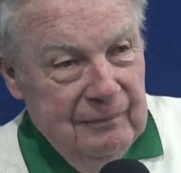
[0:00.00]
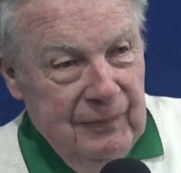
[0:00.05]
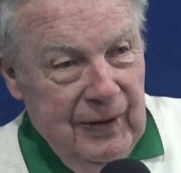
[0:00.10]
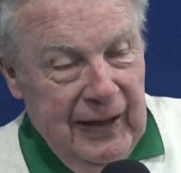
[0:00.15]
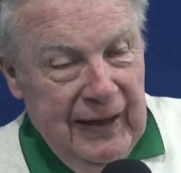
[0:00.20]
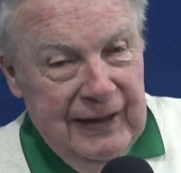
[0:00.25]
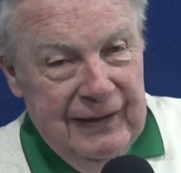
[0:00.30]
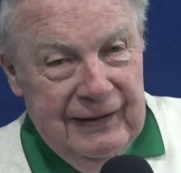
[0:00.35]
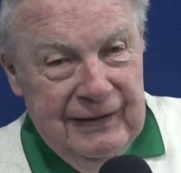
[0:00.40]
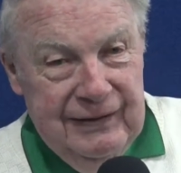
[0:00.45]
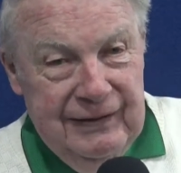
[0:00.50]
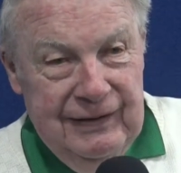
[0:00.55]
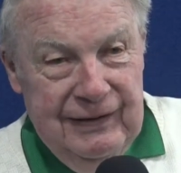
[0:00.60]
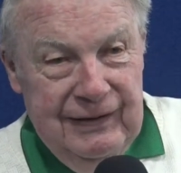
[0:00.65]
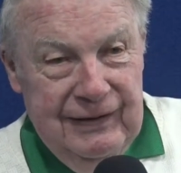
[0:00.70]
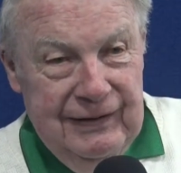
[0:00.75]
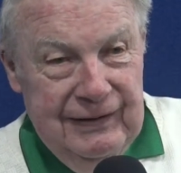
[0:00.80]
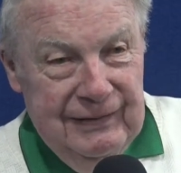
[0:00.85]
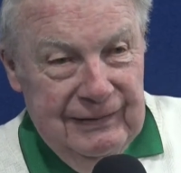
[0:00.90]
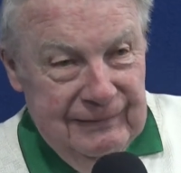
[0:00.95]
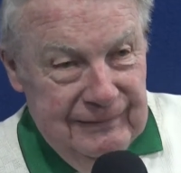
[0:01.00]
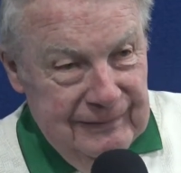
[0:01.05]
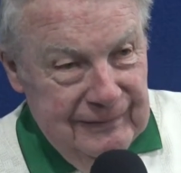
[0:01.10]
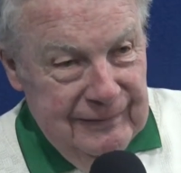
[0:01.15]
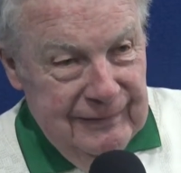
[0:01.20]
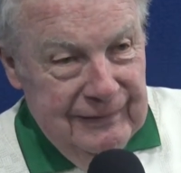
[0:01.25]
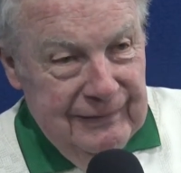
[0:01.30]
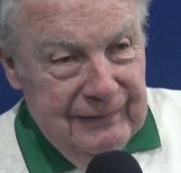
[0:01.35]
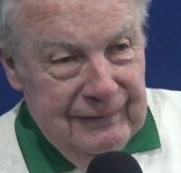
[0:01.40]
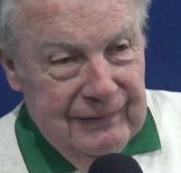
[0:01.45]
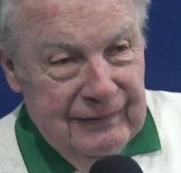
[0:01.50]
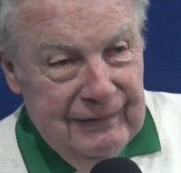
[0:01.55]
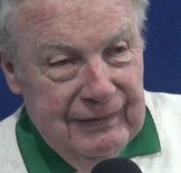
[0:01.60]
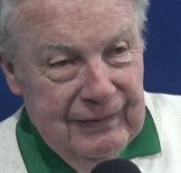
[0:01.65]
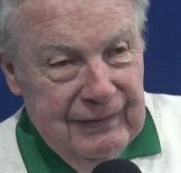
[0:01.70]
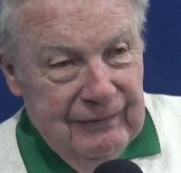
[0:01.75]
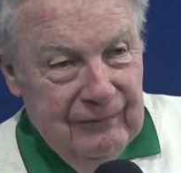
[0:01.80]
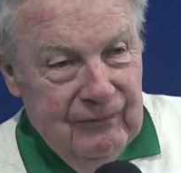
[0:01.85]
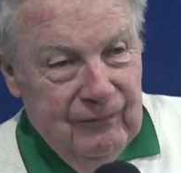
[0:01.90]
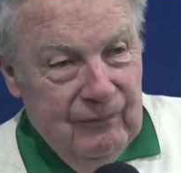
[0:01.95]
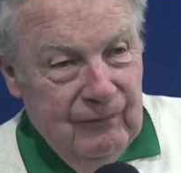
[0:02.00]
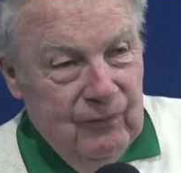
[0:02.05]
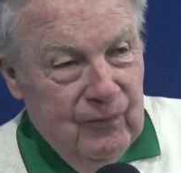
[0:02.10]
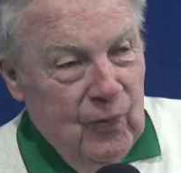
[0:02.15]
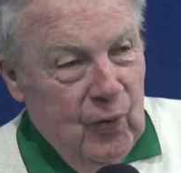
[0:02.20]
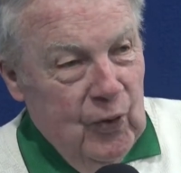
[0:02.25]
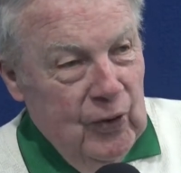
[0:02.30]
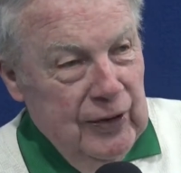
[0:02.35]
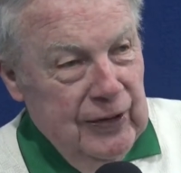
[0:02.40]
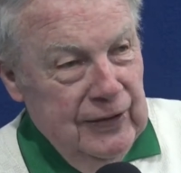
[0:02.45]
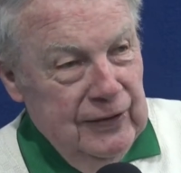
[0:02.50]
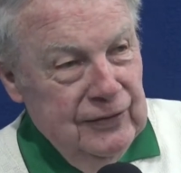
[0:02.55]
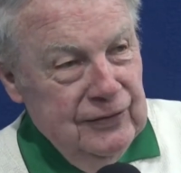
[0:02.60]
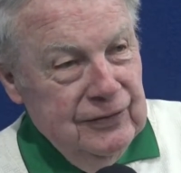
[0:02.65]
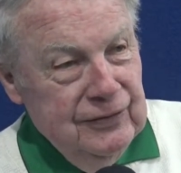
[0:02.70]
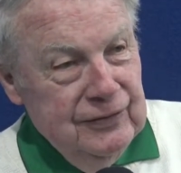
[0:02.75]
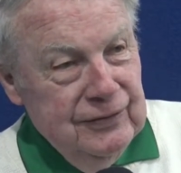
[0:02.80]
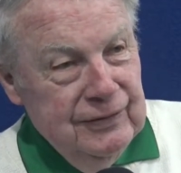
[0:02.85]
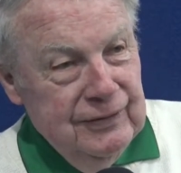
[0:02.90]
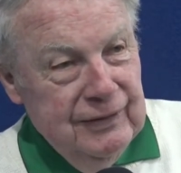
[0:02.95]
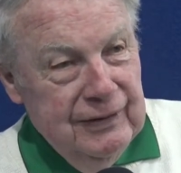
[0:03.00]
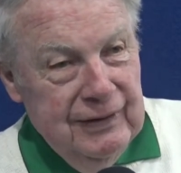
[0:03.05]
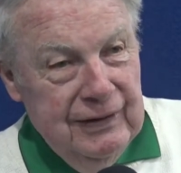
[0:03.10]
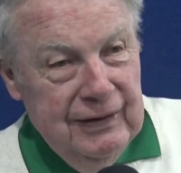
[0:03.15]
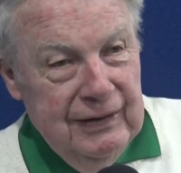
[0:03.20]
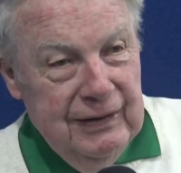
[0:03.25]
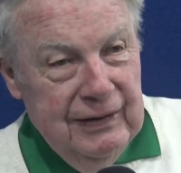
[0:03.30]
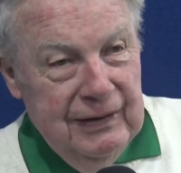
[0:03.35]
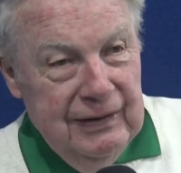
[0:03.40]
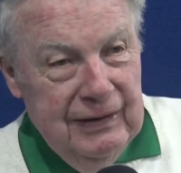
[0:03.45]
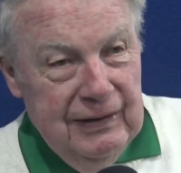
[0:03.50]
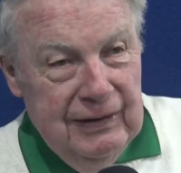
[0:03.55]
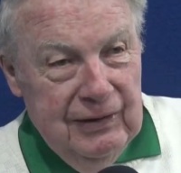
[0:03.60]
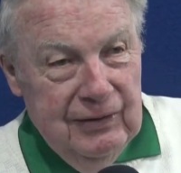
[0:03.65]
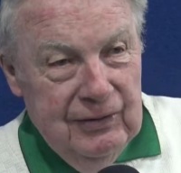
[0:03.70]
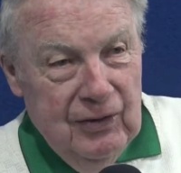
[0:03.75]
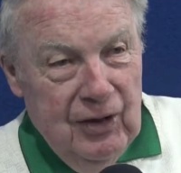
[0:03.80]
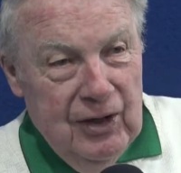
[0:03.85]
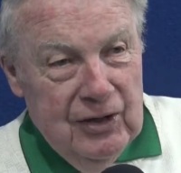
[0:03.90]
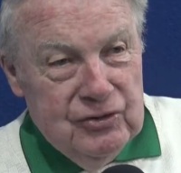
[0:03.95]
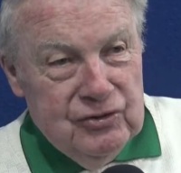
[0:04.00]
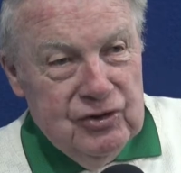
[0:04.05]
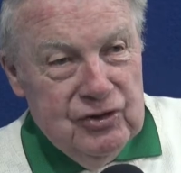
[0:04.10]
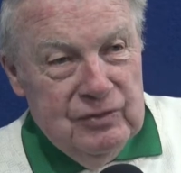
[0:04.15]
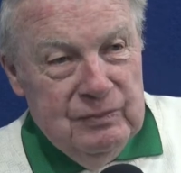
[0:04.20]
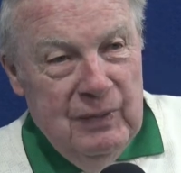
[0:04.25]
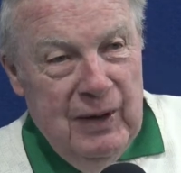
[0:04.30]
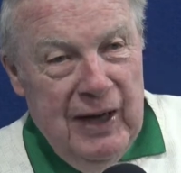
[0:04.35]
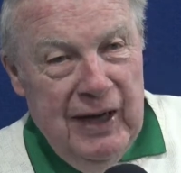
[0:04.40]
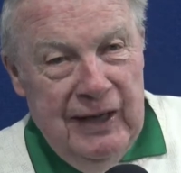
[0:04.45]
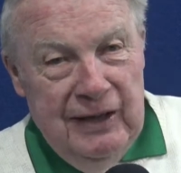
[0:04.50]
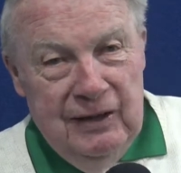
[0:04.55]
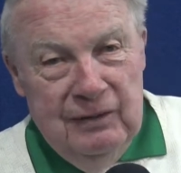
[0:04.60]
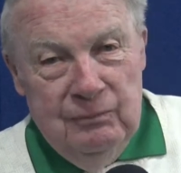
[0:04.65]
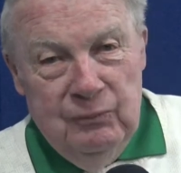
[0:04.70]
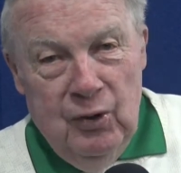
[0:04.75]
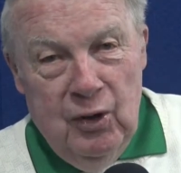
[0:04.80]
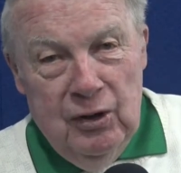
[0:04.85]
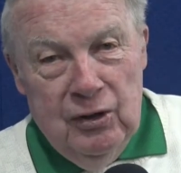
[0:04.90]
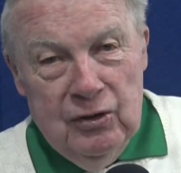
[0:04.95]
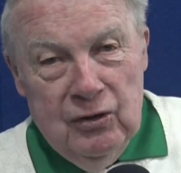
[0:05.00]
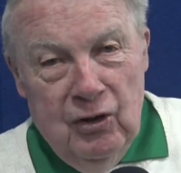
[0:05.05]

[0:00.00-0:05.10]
Back in the 40s, he lost his mind and bought a